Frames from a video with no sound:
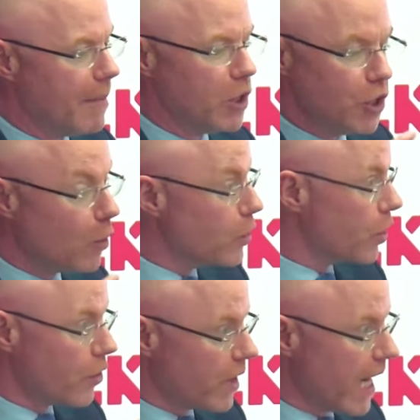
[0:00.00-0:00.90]

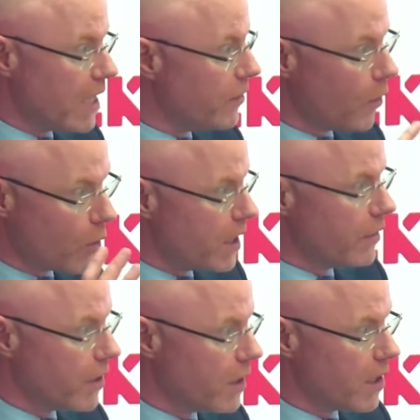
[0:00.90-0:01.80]
Don't create four
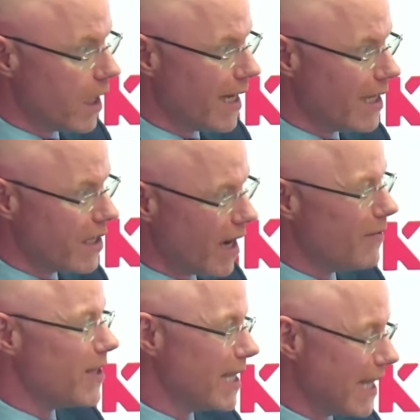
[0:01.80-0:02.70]
different designs.
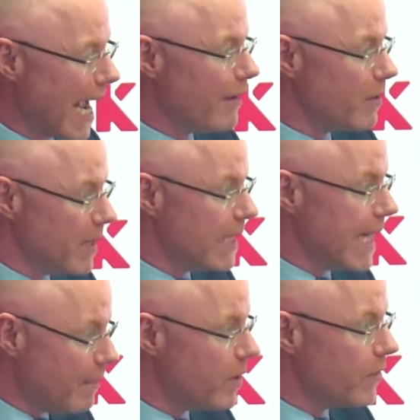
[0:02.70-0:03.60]
Obviously, they have to be
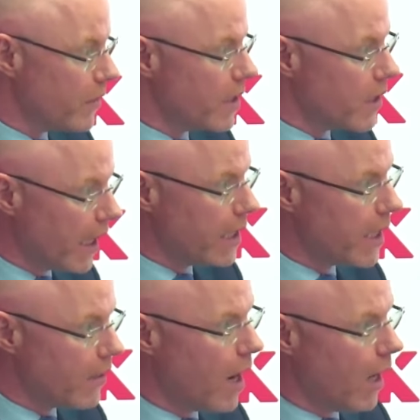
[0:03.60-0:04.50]
adapted for the sites
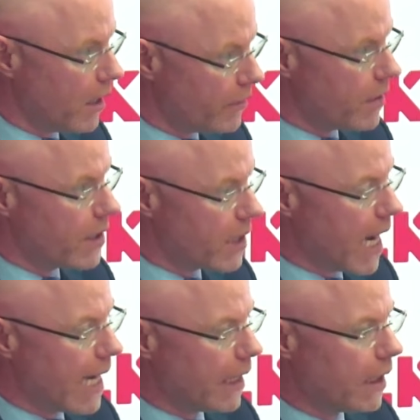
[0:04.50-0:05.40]
they're on and for the
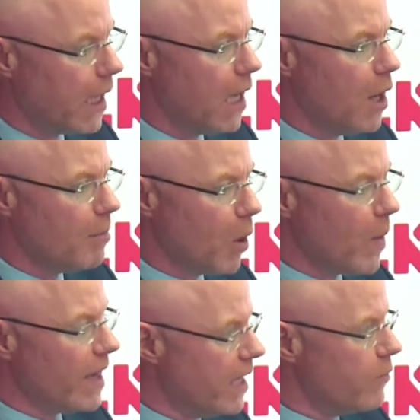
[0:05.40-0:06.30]
scale. But
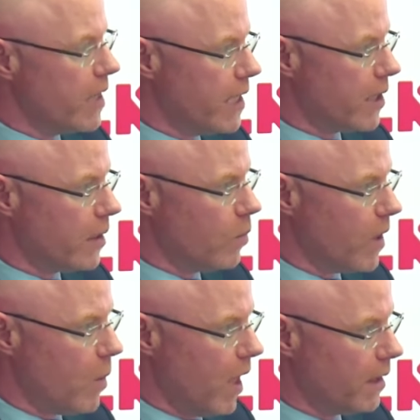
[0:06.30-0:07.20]
within reason,
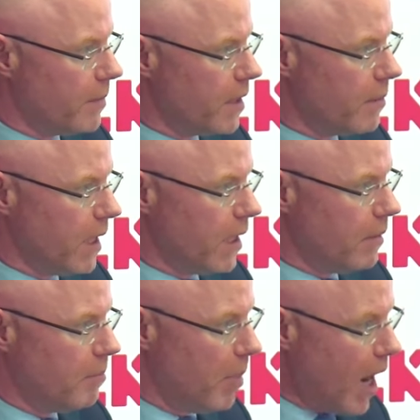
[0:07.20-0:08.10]
we want them to
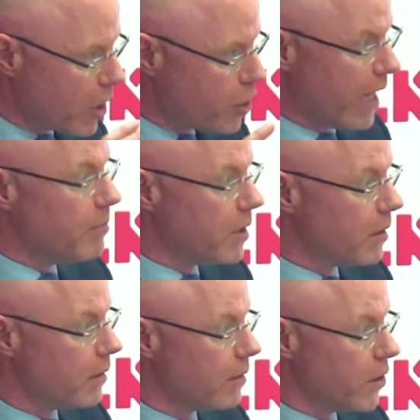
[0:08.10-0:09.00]
be box
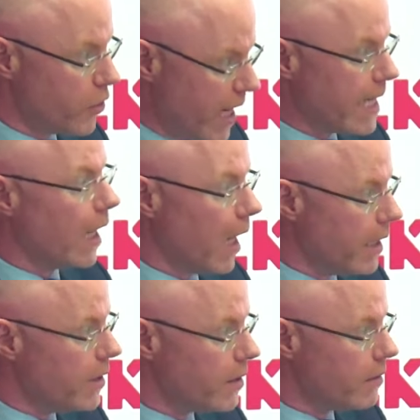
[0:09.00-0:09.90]
shaped, straight
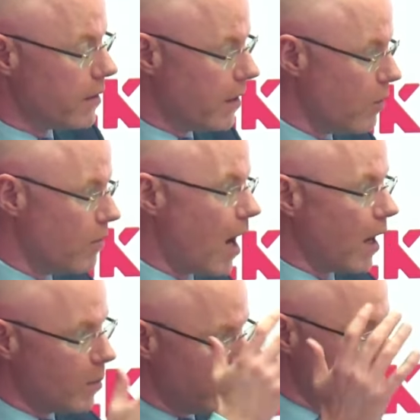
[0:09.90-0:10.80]
lines. There's no harm with an